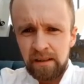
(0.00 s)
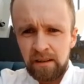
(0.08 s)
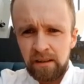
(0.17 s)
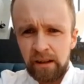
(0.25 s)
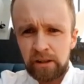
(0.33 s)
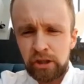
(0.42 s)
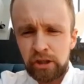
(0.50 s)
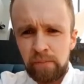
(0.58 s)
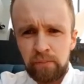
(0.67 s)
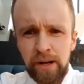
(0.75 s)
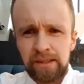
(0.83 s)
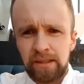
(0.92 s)
And just
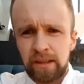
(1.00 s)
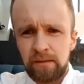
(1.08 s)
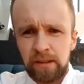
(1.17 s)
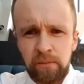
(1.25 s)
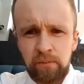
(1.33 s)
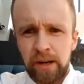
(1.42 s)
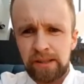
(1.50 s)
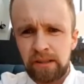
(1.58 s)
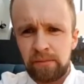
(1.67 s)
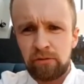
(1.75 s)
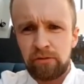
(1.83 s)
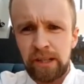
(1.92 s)
keep pressing it and keep pressing
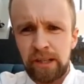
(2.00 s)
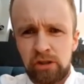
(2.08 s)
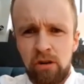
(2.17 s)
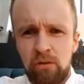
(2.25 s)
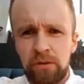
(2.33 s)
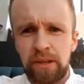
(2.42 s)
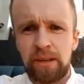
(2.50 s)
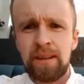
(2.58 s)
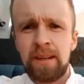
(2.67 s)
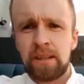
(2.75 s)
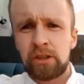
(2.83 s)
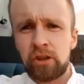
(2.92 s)
it. Be really strong with it.
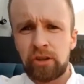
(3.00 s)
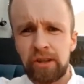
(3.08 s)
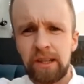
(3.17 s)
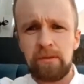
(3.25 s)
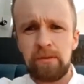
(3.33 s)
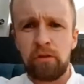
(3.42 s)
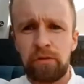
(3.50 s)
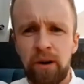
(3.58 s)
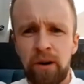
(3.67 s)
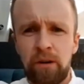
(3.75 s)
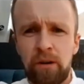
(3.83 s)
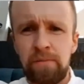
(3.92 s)
Chuck a little bit more
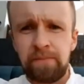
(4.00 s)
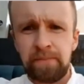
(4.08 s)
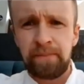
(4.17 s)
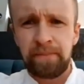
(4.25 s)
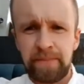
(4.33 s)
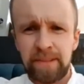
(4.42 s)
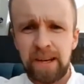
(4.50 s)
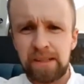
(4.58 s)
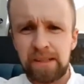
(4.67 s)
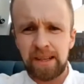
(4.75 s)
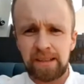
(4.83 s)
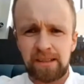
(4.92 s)
flour on as
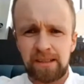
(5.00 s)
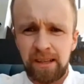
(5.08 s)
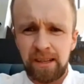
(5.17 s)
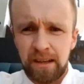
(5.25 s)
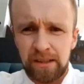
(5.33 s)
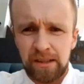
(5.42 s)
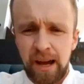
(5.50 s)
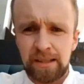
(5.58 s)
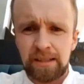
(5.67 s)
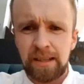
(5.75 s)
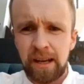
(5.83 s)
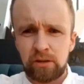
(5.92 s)
it sticky, and as
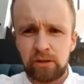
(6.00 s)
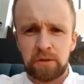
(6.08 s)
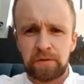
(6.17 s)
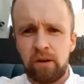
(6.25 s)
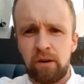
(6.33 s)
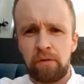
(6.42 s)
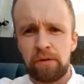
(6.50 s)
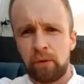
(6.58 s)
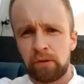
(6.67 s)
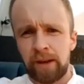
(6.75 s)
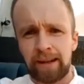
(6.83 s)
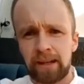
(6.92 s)
it takes all the flour off the
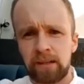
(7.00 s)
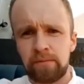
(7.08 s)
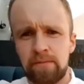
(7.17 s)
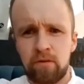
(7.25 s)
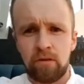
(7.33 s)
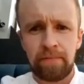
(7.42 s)
board, add a little bit more.